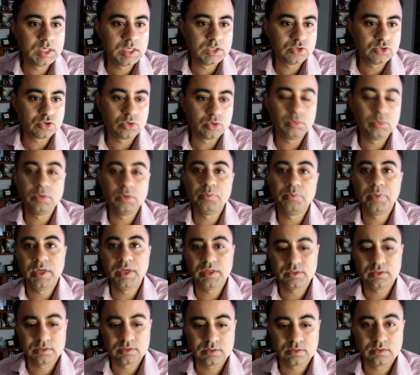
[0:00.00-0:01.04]
Drobo
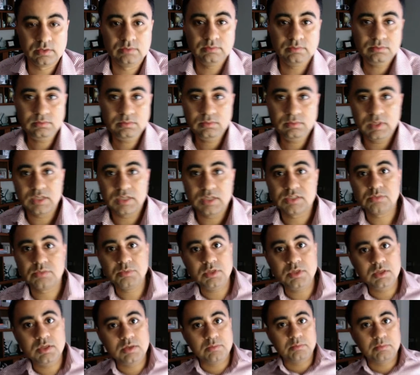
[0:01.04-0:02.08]
Pics lets
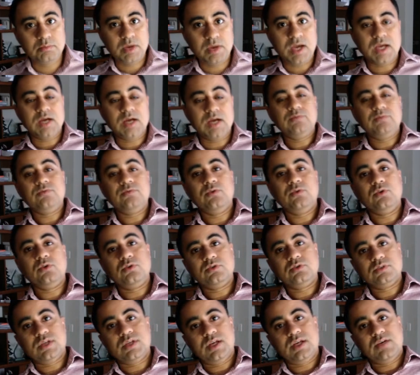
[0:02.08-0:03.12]
me back up
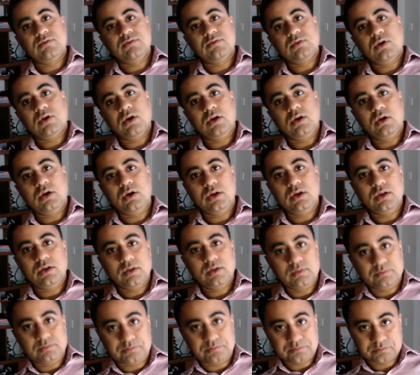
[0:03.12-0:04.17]
photos that I've got
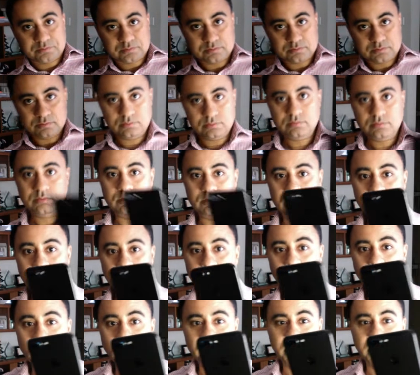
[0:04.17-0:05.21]
on
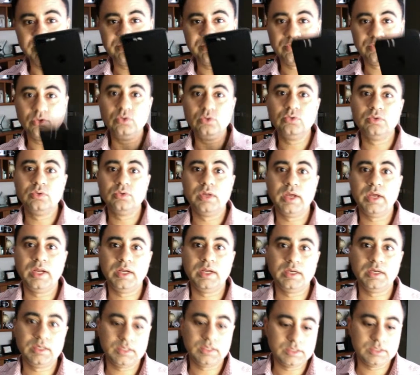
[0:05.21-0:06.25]
my phone, and
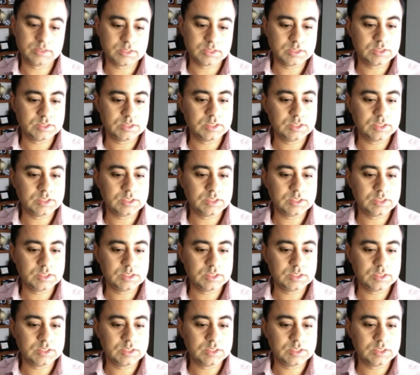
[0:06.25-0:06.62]
I can essentially